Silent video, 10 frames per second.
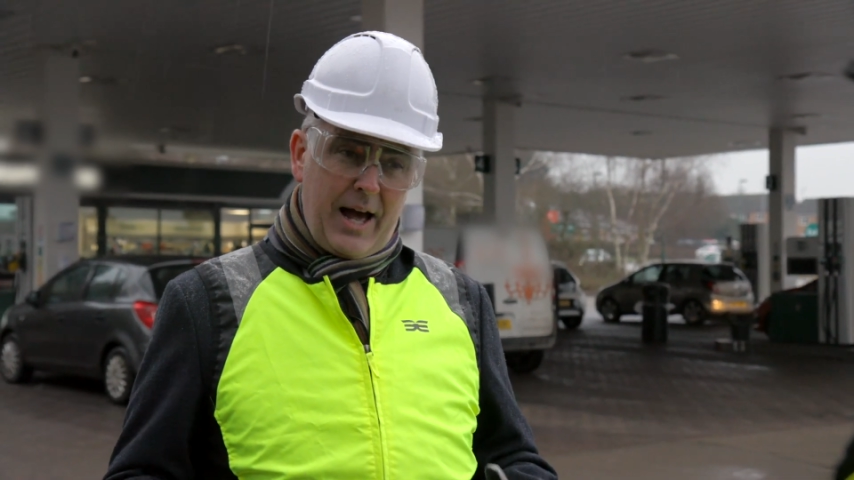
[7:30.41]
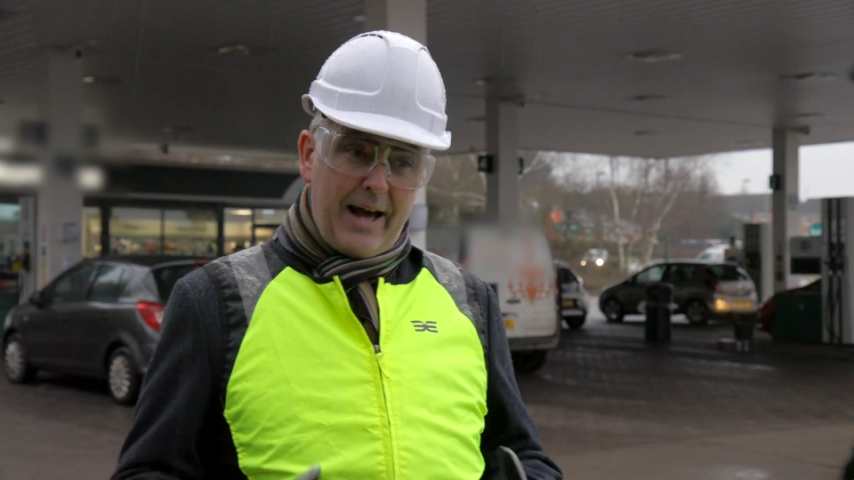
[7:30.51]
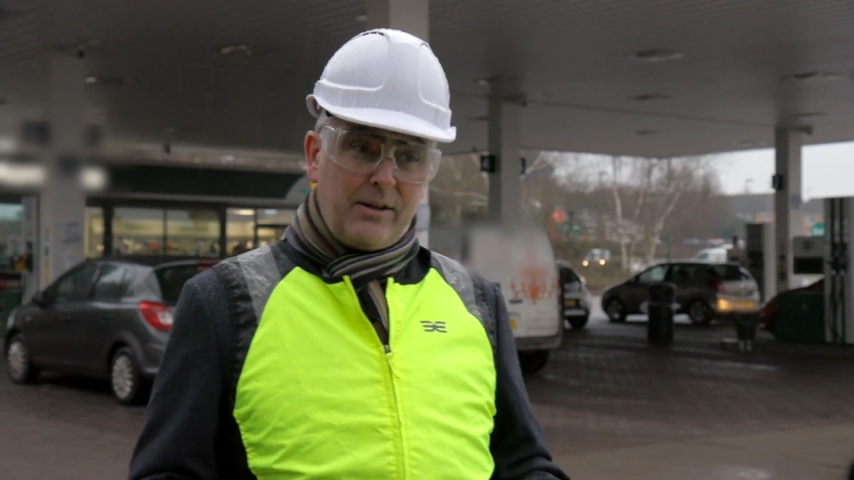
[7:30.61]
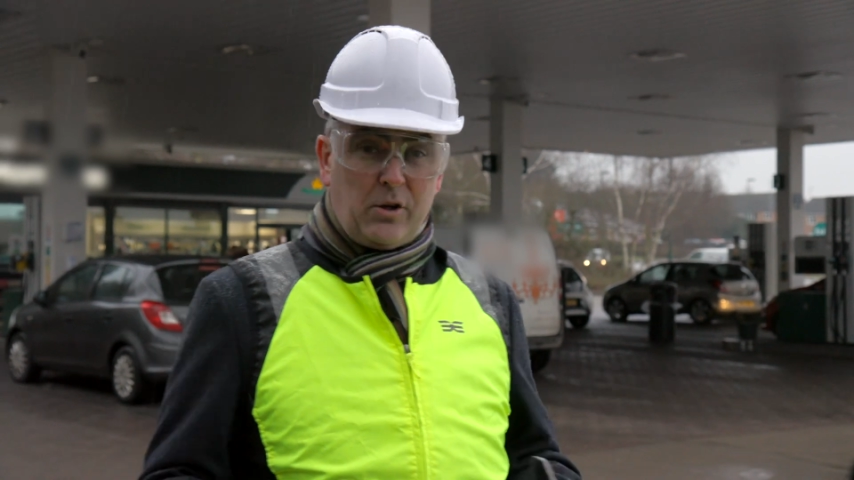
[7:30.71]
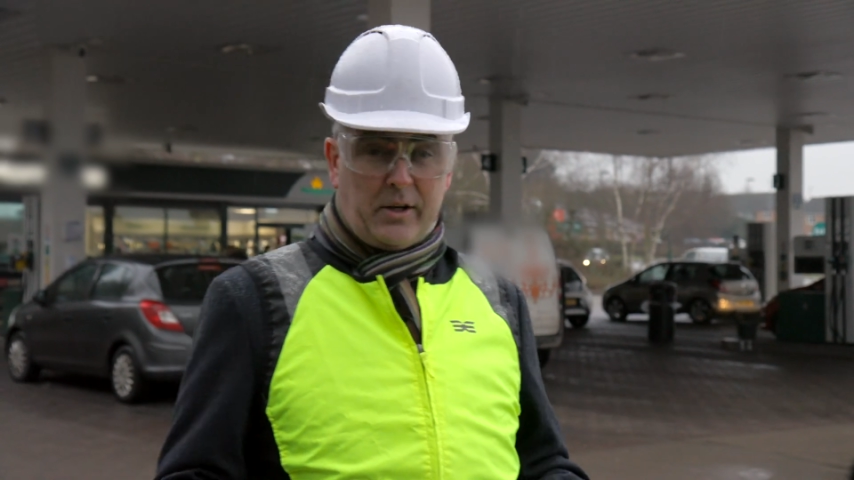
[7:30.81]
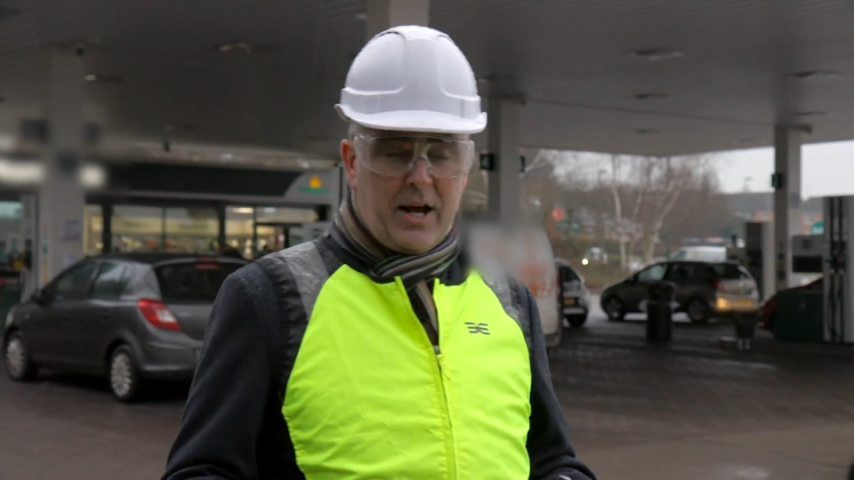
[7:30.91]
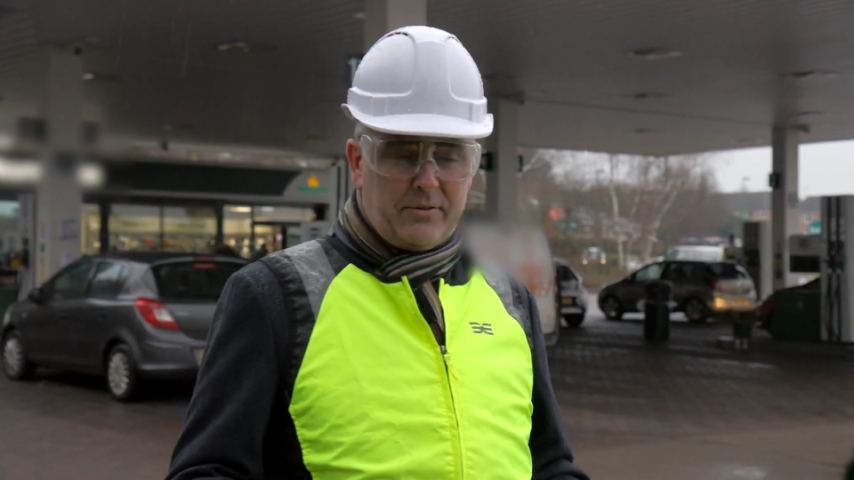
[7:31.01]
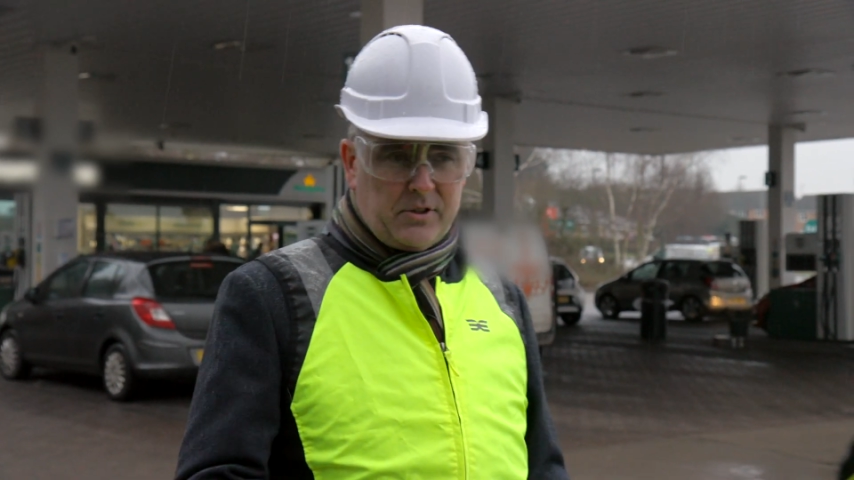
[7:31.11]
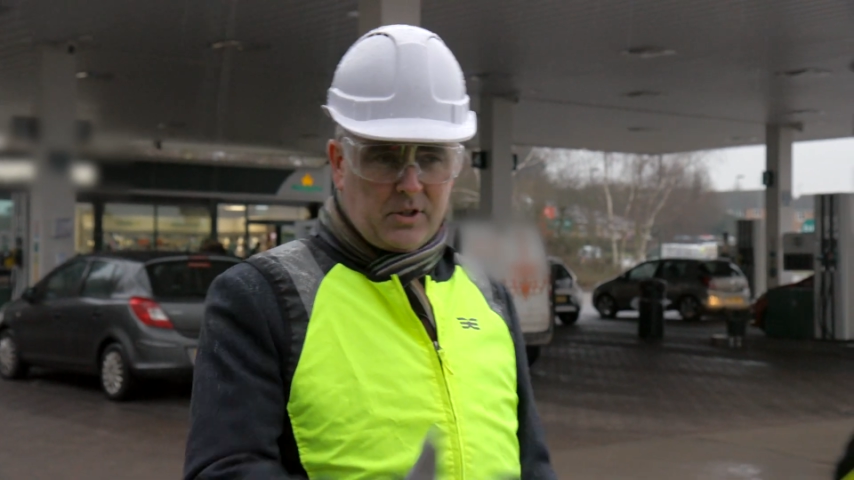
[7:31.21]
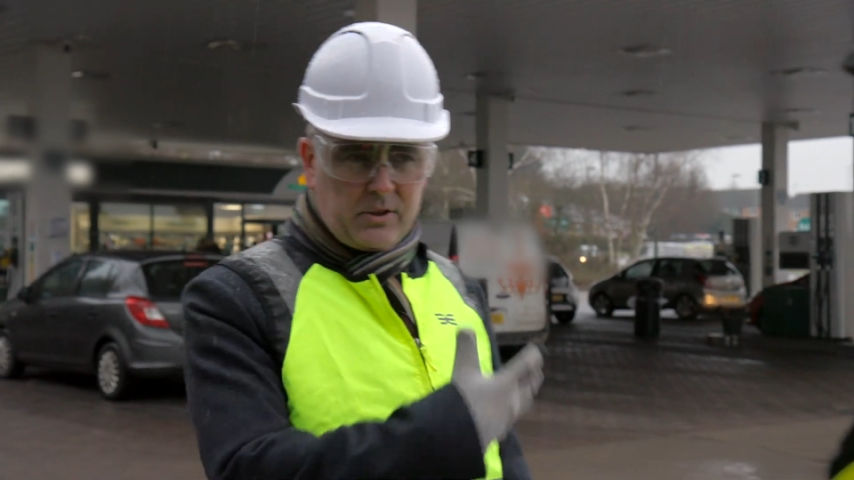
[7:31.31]
and looking
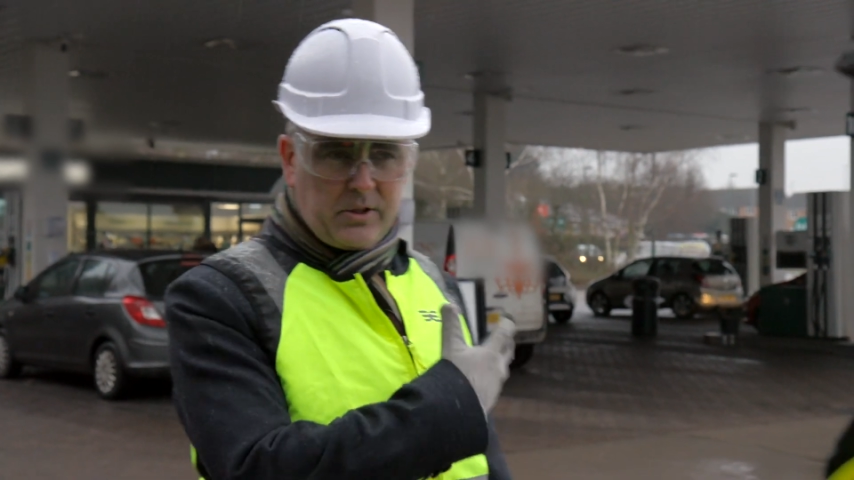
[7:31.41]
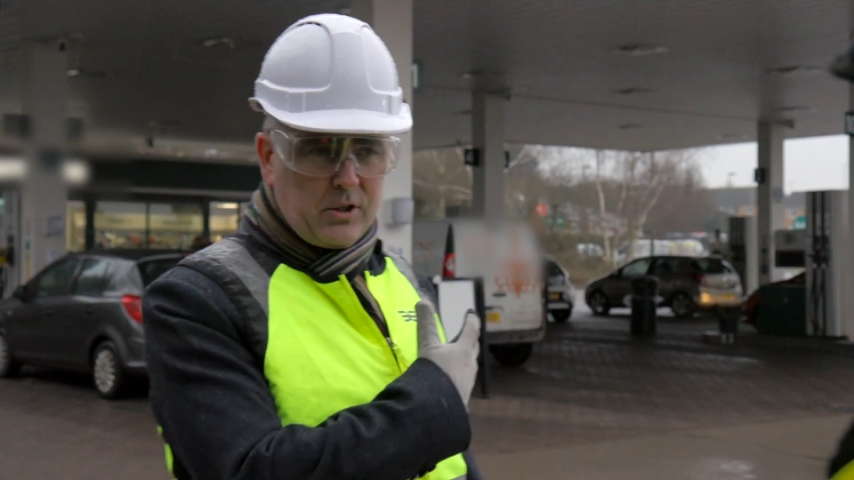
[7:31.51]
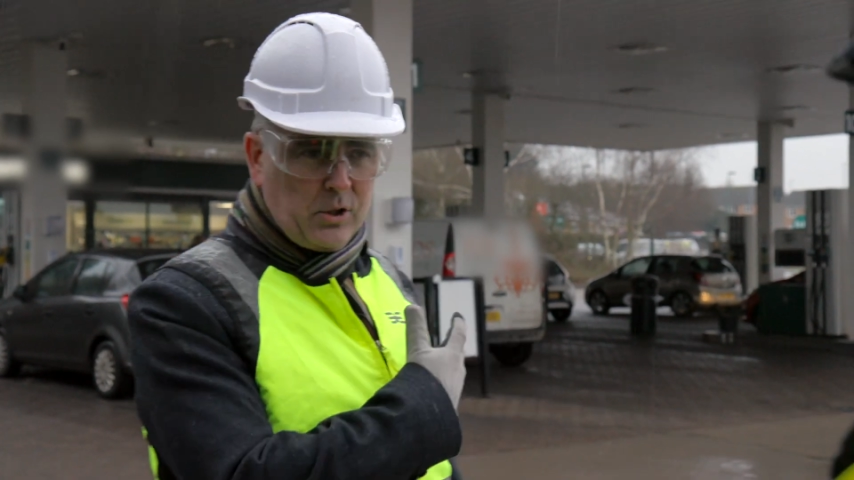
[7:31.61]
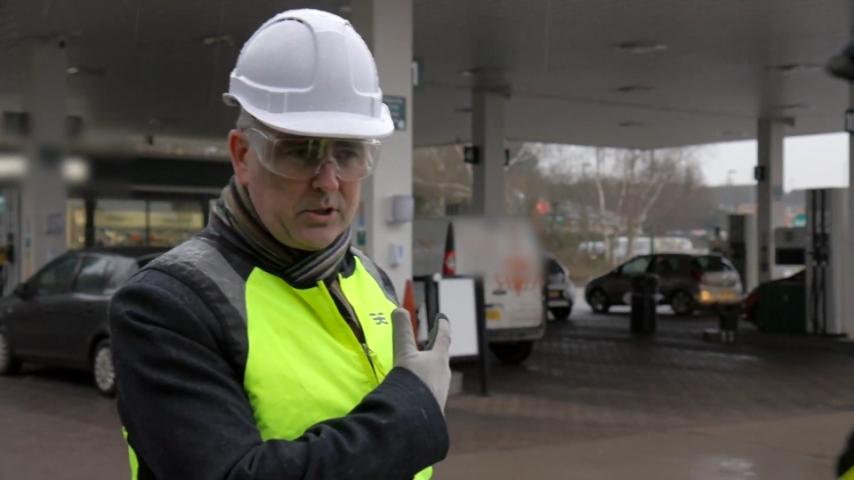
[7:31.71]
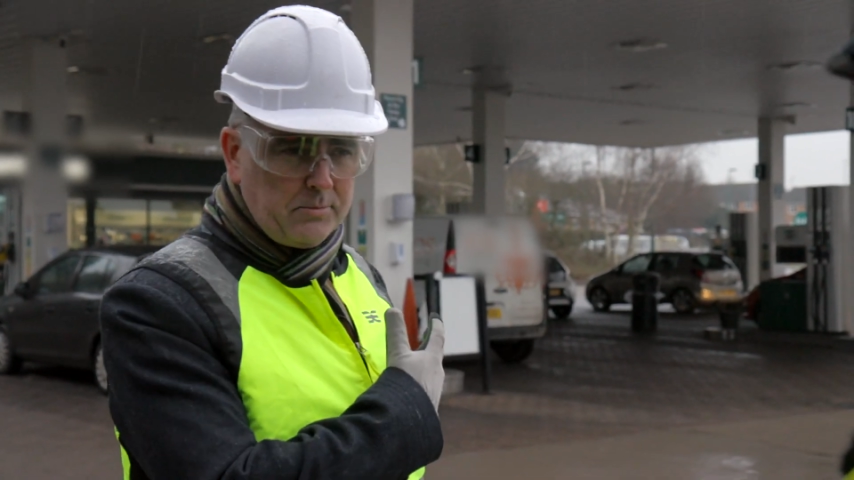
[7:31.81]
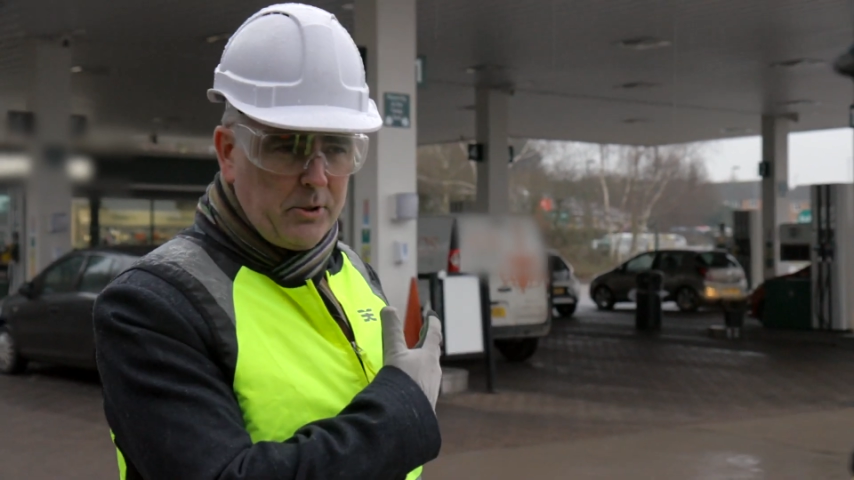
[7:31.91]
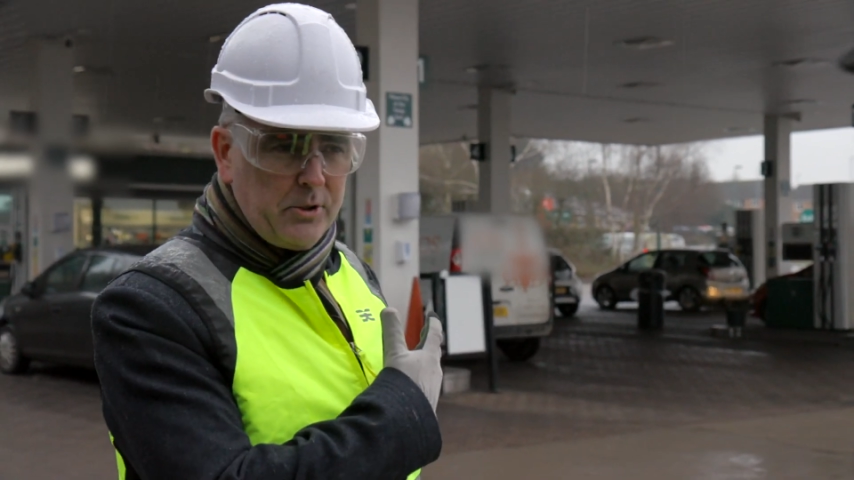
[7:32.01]
after their customer,